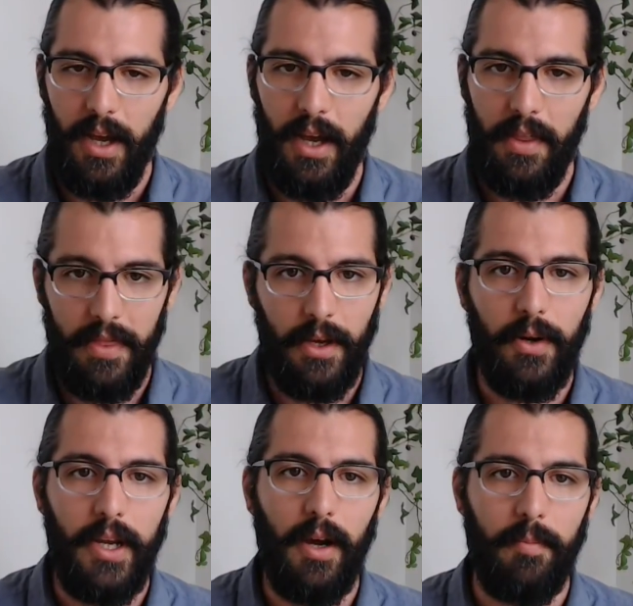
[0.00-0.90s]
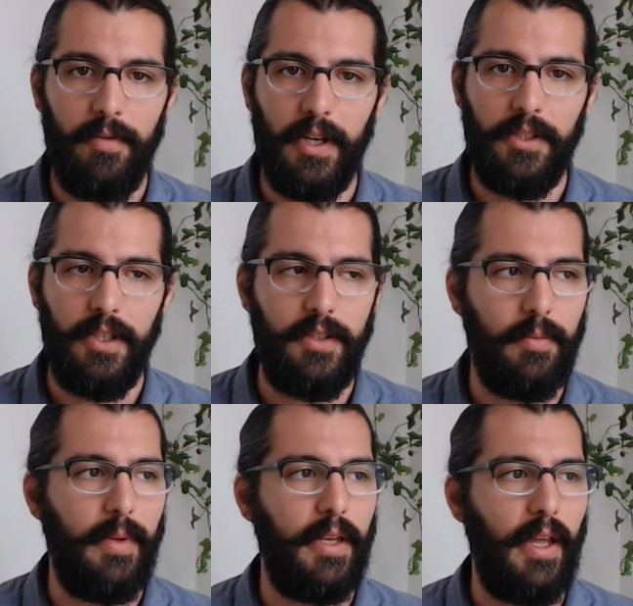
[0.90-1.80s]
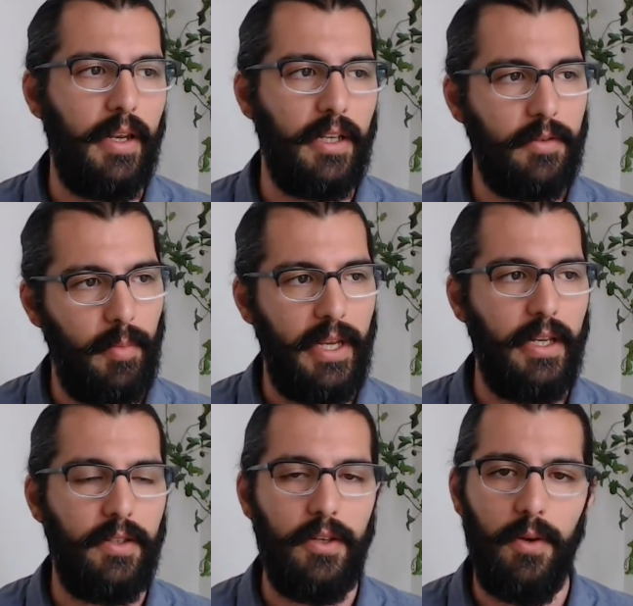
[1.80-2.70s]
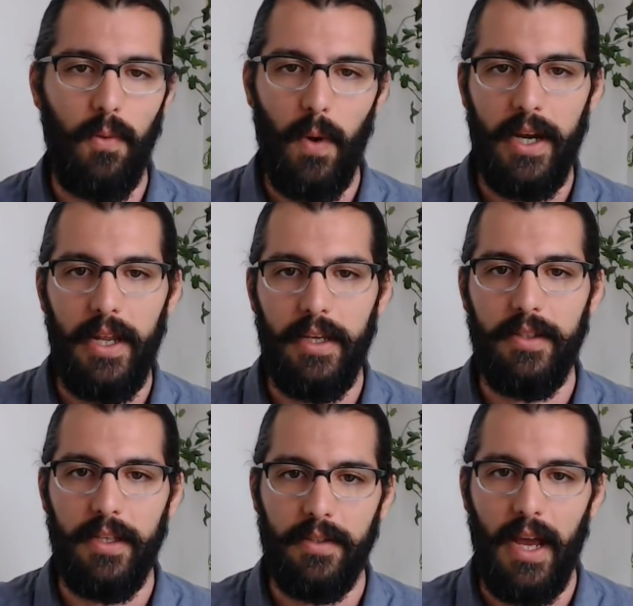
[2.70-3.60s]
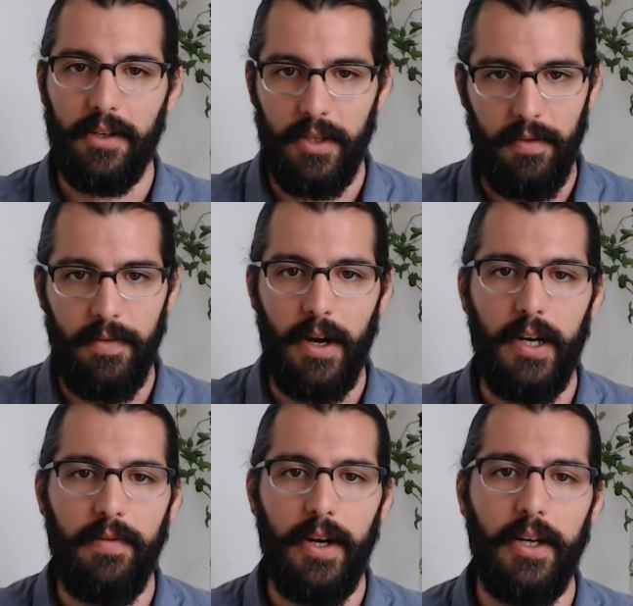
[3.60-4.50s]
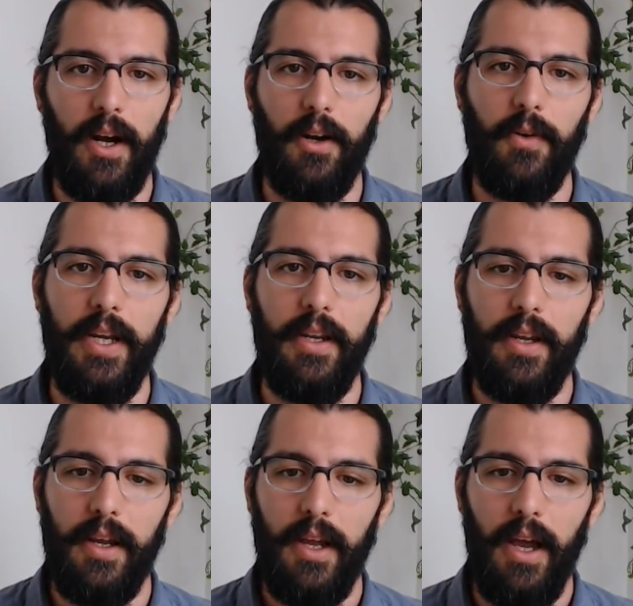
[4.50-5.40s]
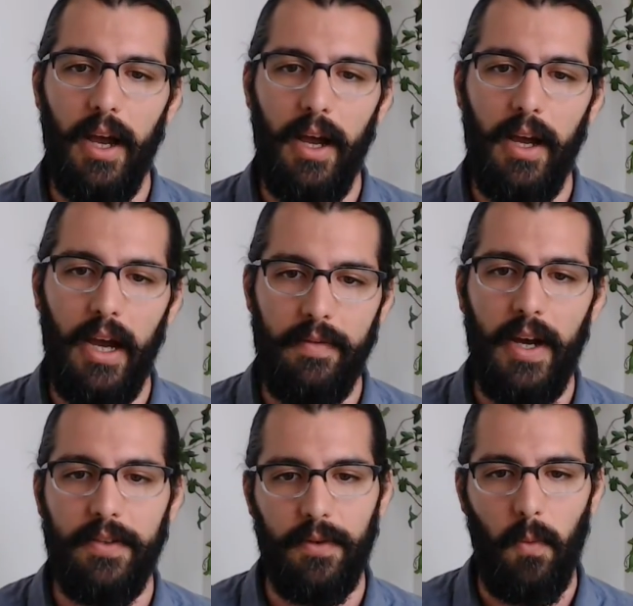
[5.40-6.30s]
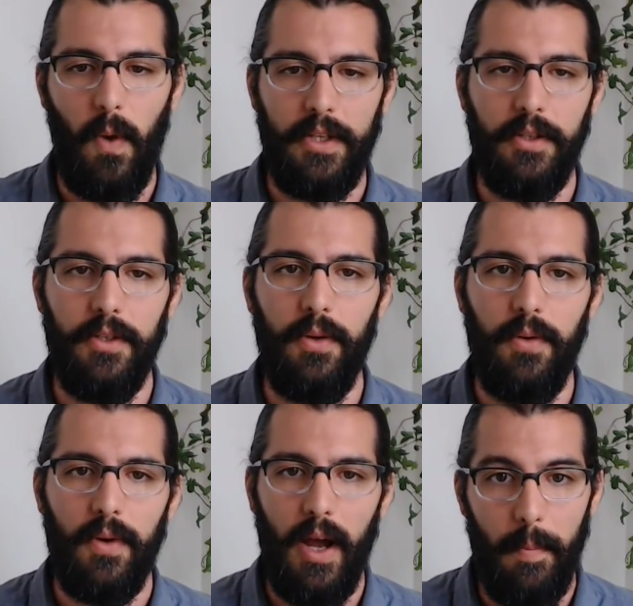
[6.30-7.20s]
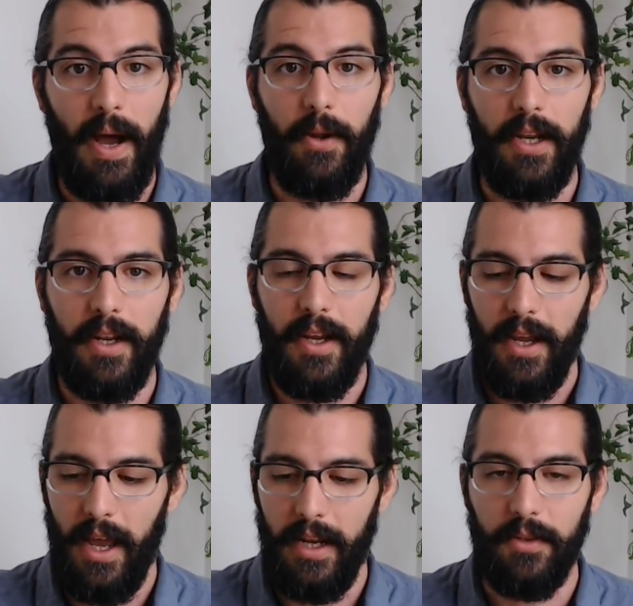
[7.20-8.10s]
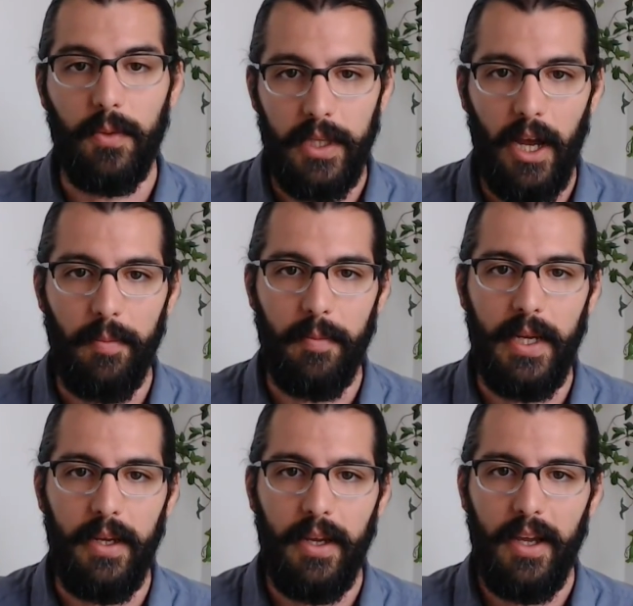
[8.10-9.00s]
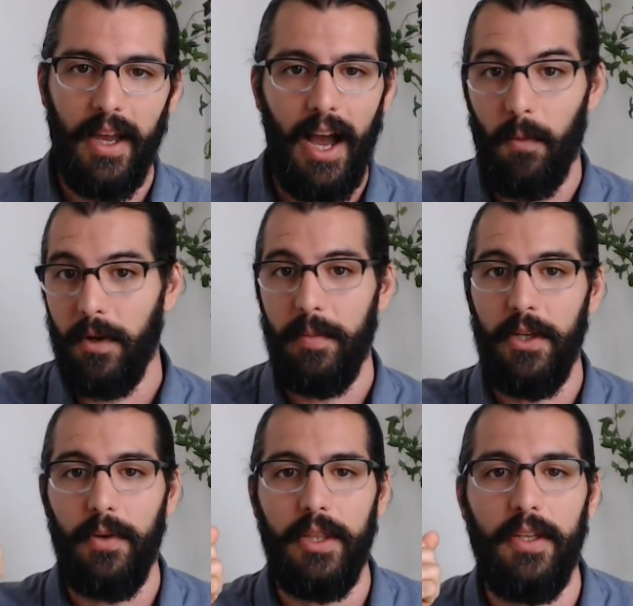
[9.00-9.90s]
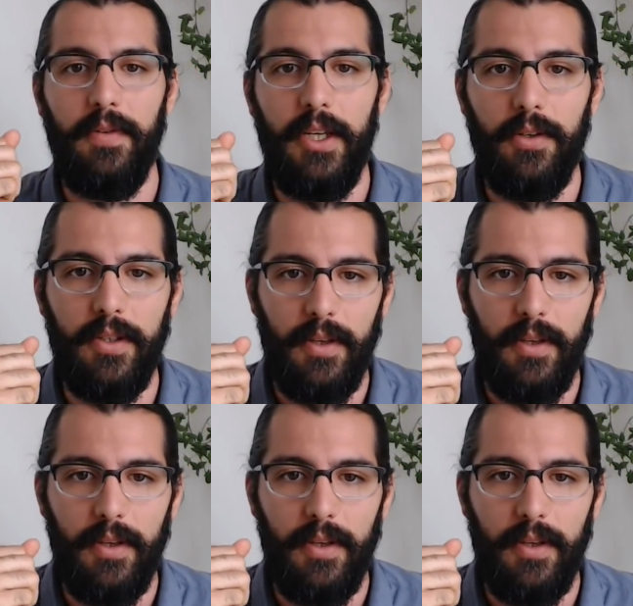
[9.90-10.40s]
theory on perfectionism and explaining to you what it is. It's actually very, very concrete advice for what to do about it. And it's really helped me. I wouldn't be doing these videos,